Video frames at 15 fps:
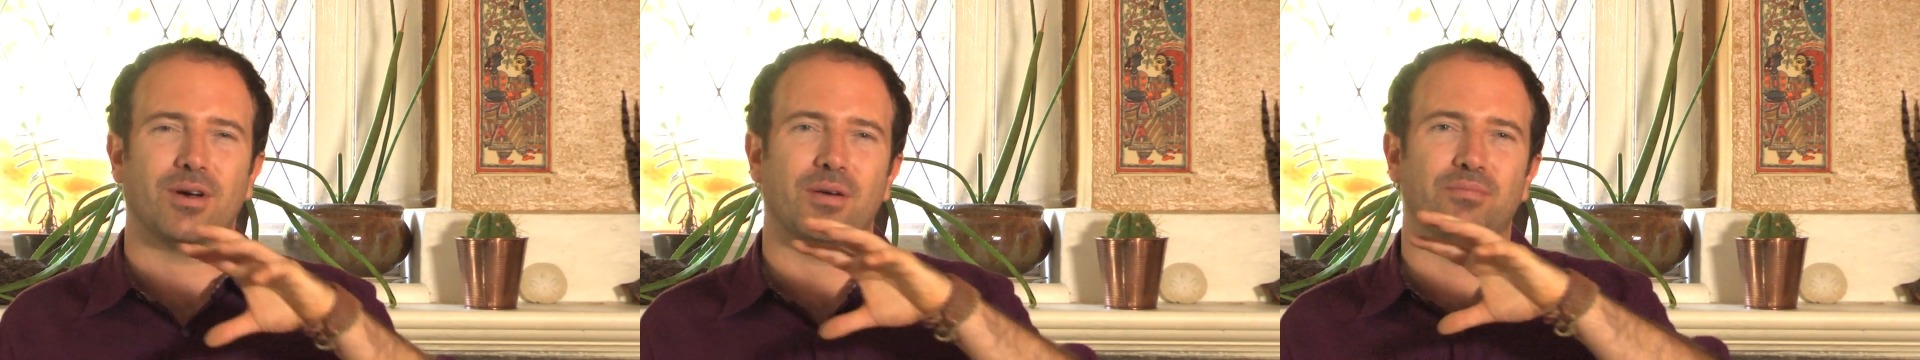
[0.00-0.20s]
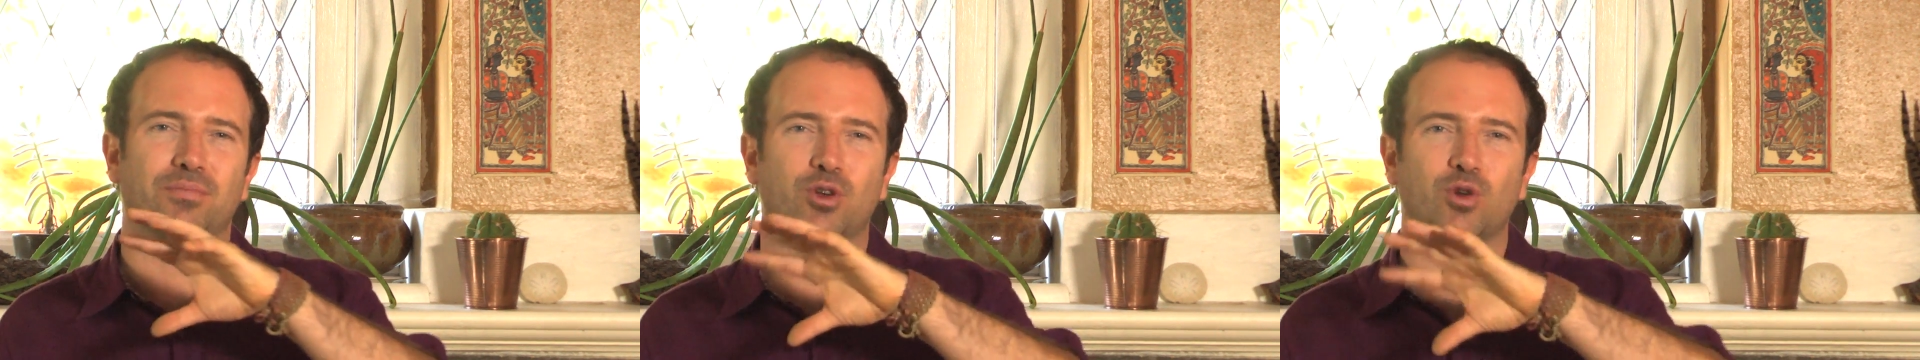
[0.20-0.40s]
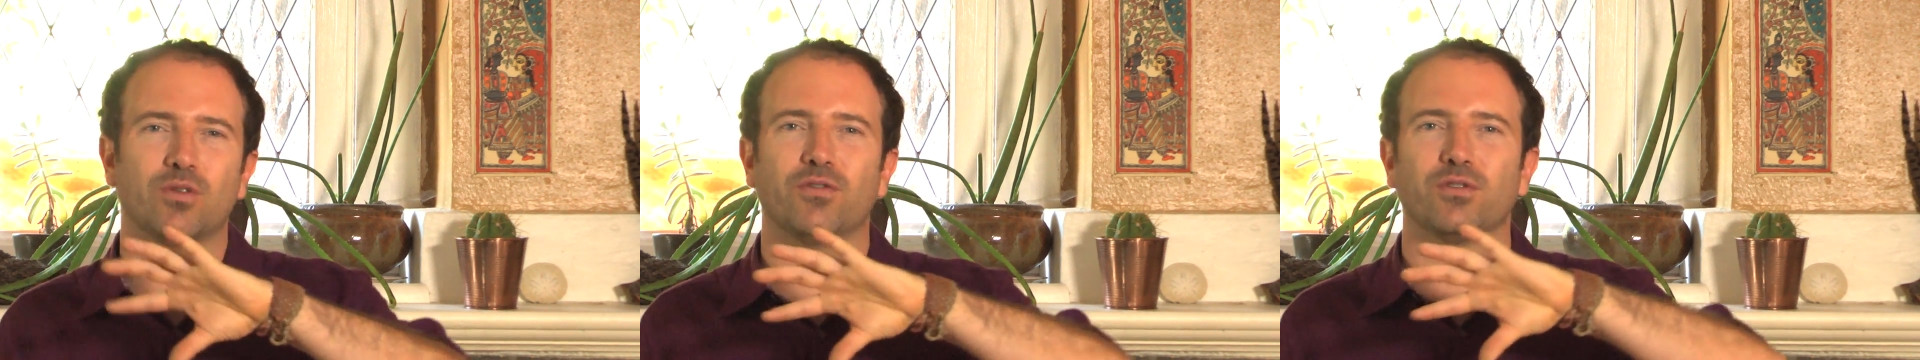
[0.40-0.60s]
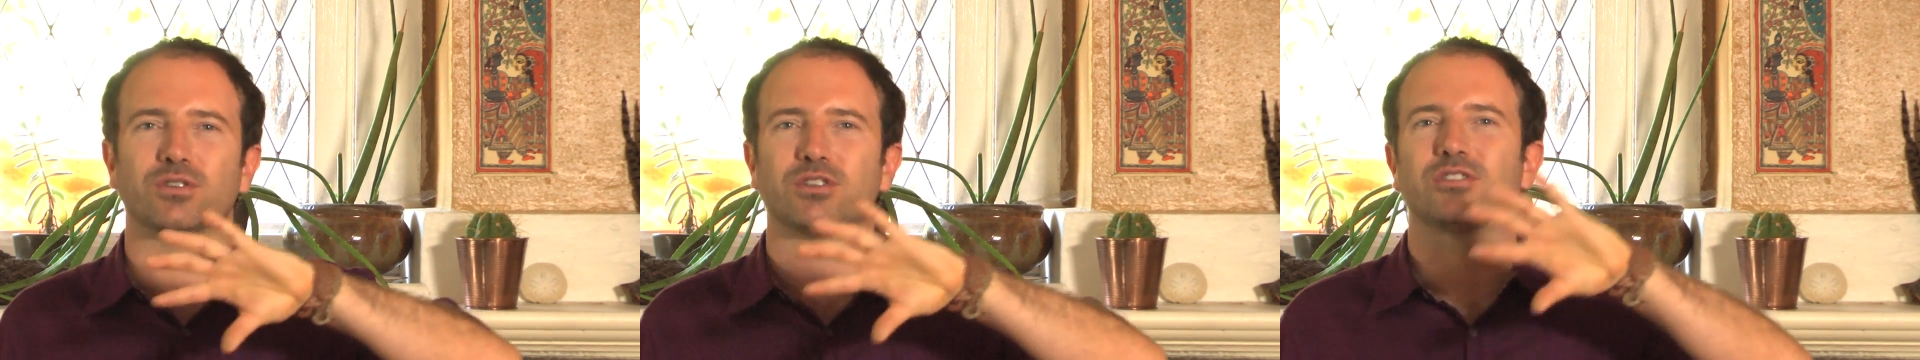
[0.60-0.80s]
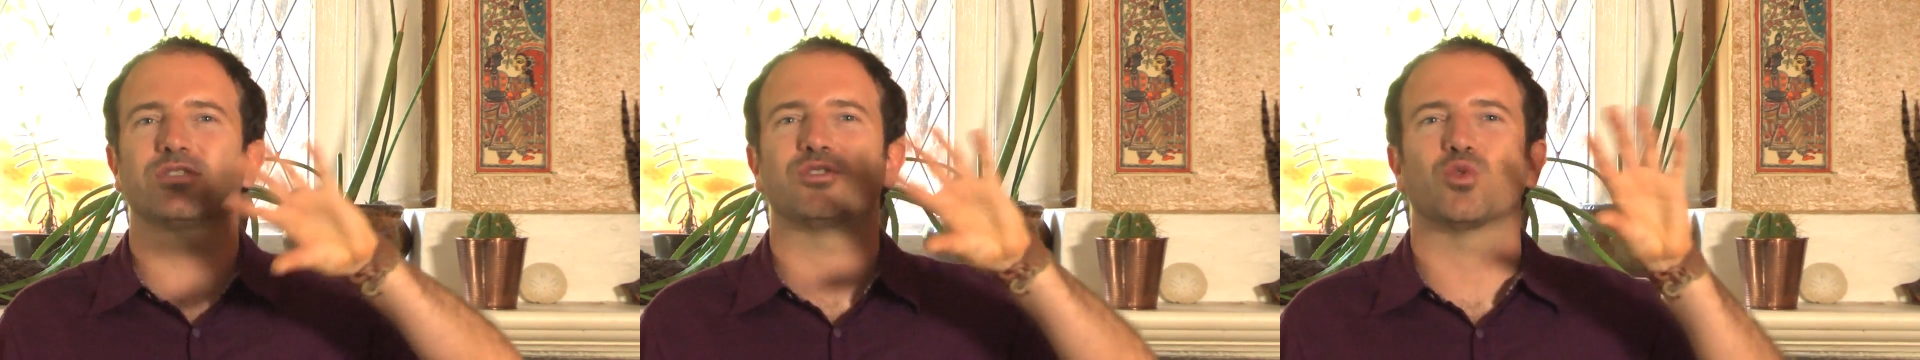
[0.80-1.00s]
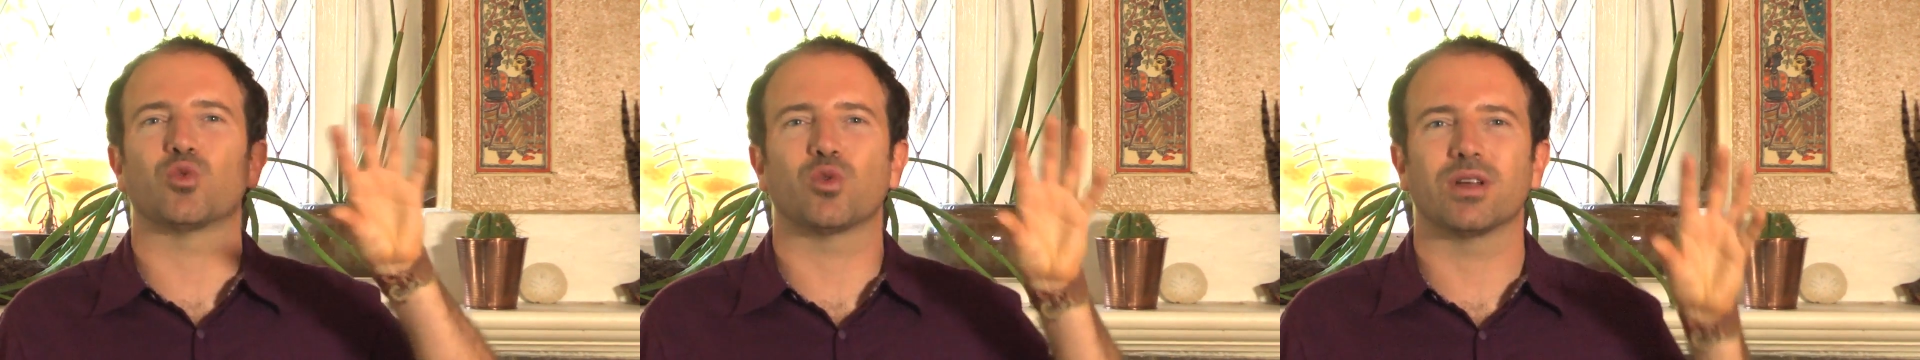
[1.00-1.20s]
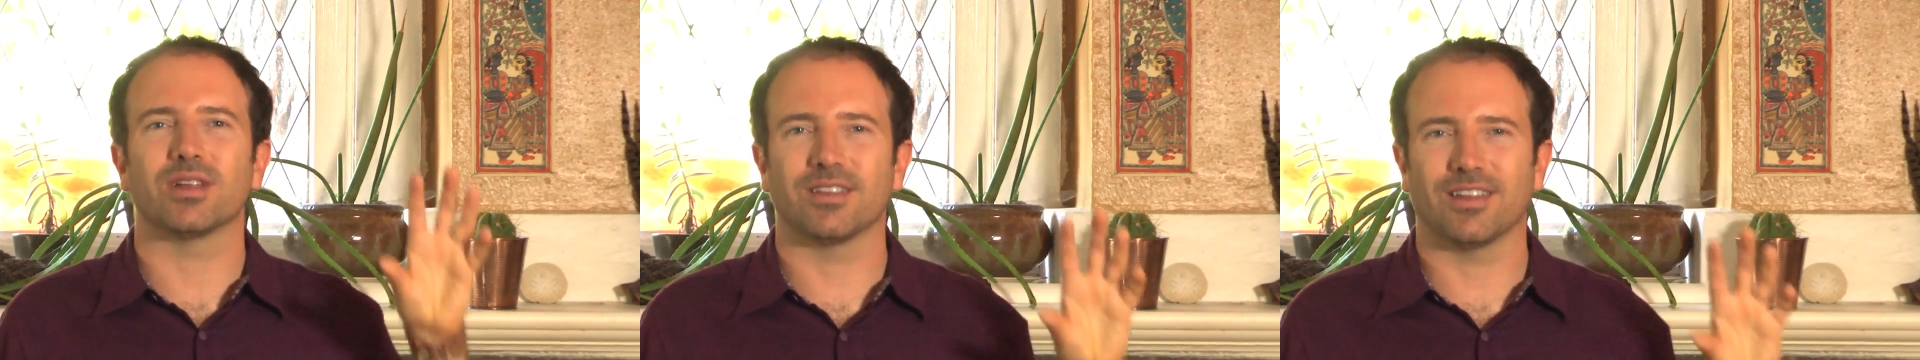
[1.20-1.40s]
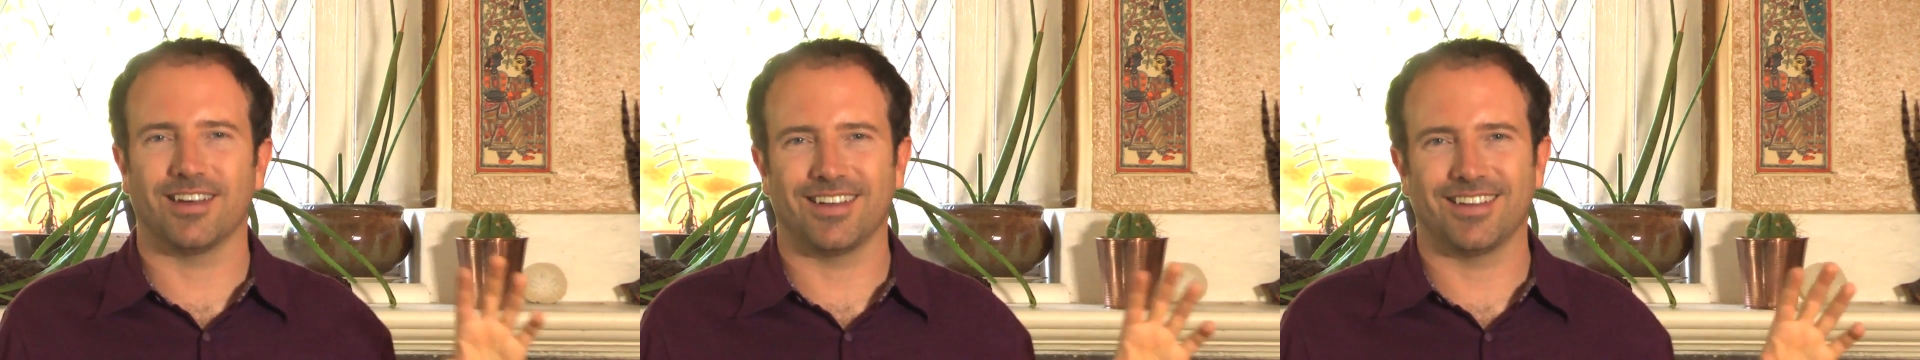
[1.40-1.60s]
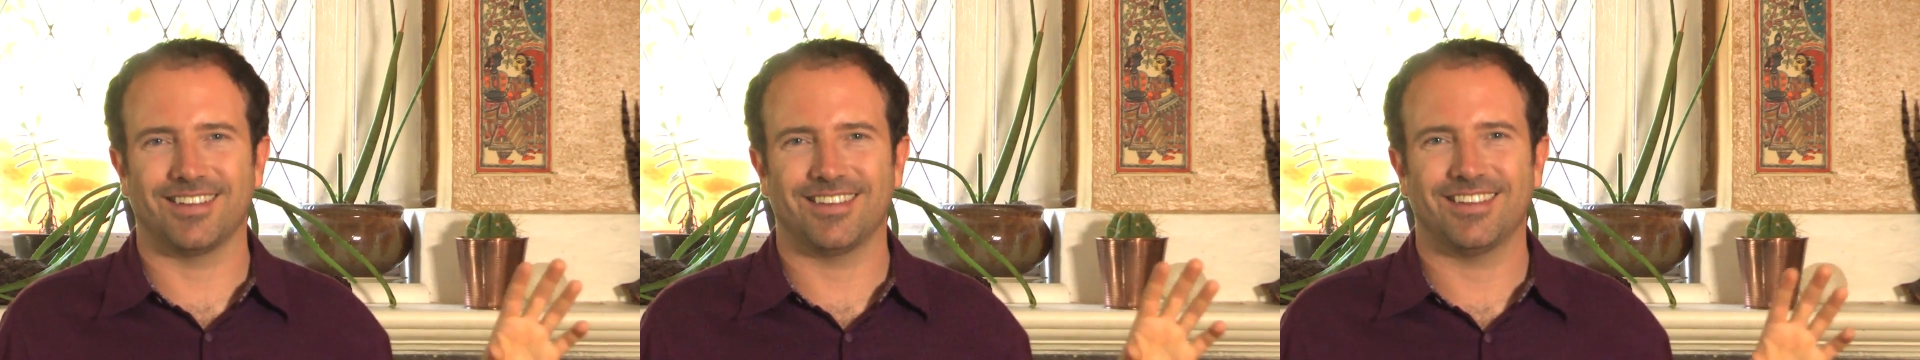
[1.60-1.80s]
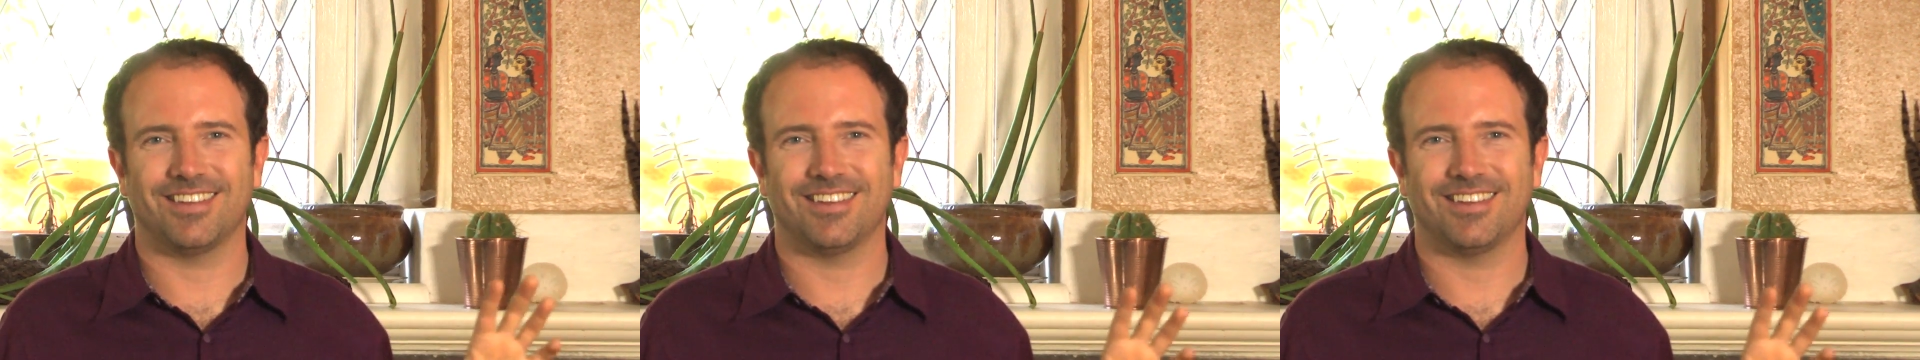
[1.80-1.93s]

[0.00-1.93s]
a beautiful storyline,